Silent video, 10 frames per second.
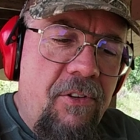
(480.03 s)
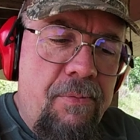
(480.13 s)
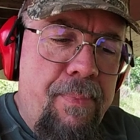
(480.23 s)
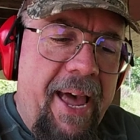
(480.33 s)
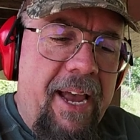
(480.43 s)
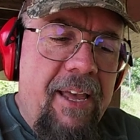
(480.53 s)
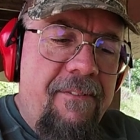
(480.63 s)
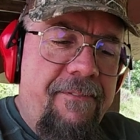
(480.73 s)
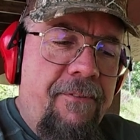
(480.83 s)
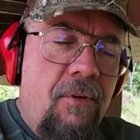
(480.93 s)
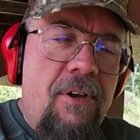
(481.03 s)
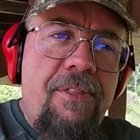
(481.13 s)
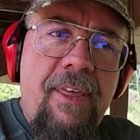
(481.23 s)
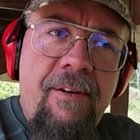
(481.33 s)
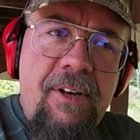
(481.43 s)
goes back and
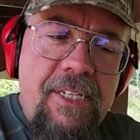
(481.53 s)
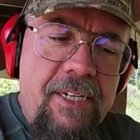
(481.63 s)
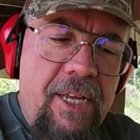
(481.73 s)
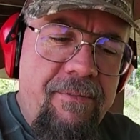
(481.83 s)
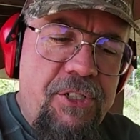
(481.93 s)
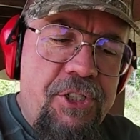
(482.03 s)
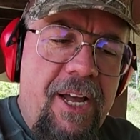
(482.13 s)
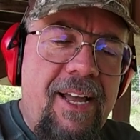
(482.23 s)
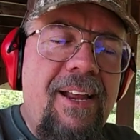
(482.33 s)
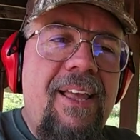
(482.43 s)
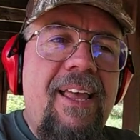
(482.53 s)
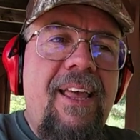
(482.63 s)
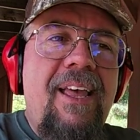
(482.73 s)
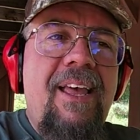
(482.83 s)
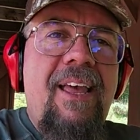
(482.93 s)
forth every shot.
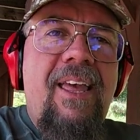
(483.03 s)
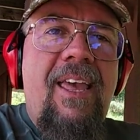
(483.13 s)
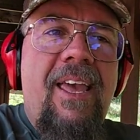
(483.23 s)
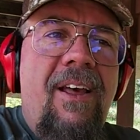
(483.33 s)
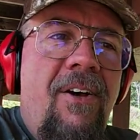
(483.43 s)
It